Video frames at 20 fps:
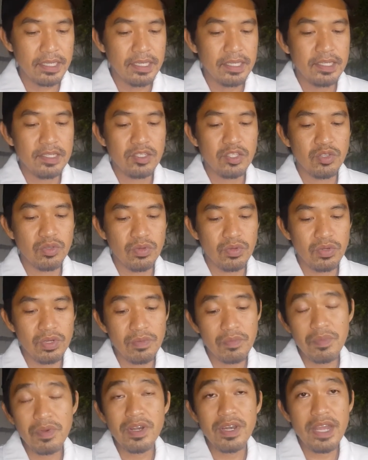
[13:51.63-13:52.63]
So
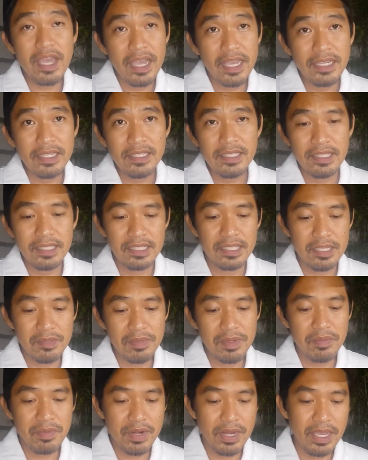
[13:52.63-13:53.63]
tip
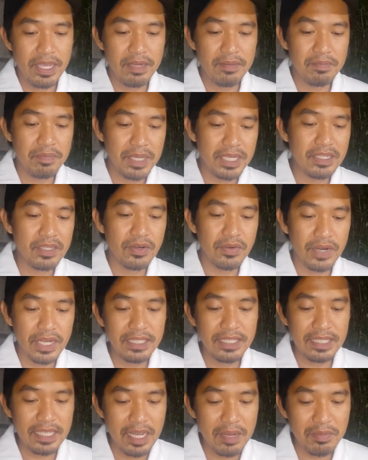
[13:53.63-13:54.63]
number nine, pick the
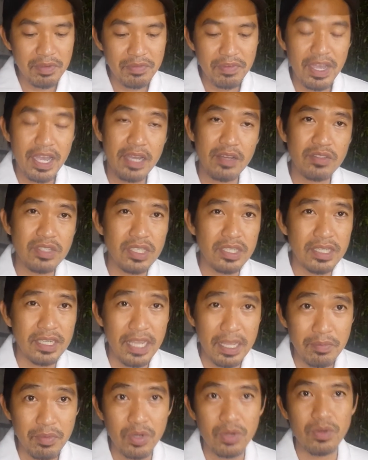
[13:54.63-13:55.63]
right type of house and
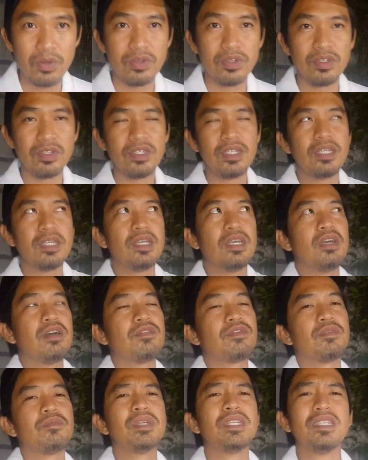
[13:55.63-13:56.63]
neighborhood.
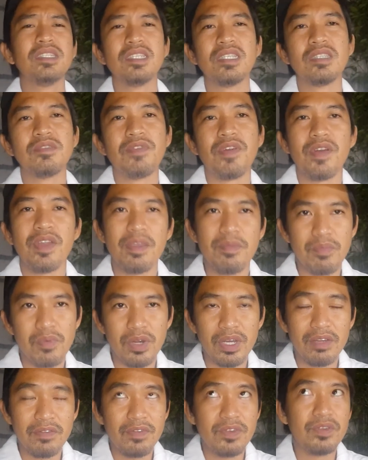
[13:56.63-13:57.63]
For me, this is very
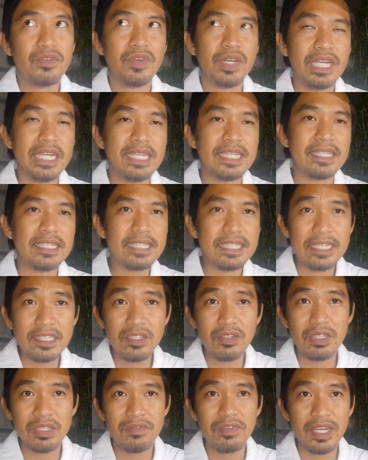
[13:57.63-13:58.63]
important if you really intend
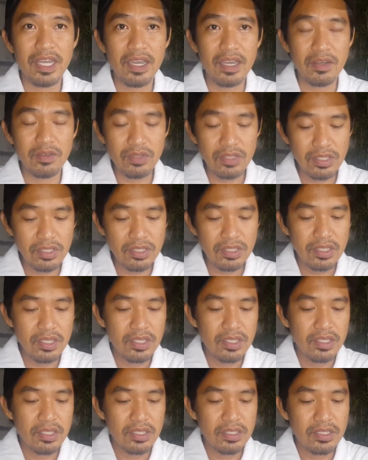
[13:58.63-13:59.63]
to live in a house.
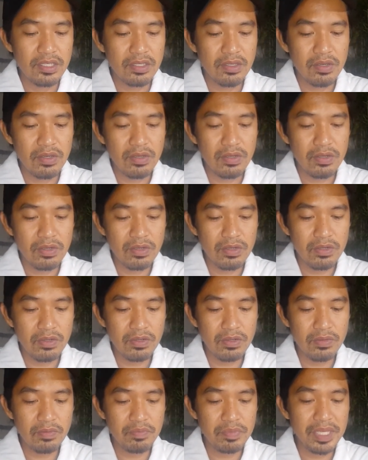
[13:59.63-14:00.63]

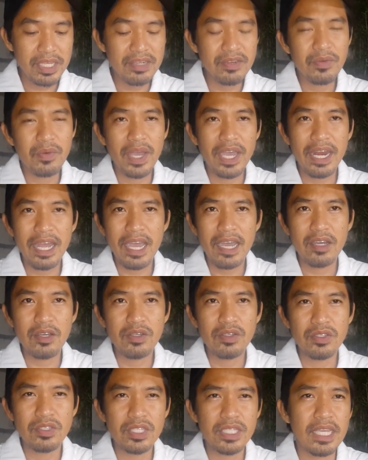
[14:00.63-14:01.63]
So picking the right
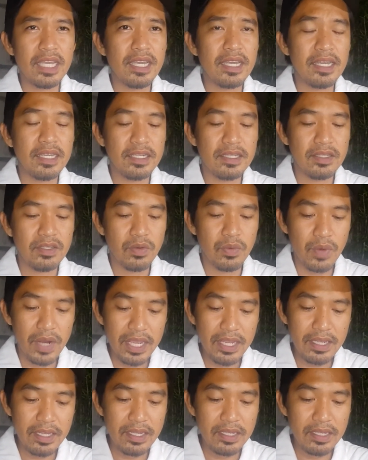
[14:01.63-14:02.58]
house and the right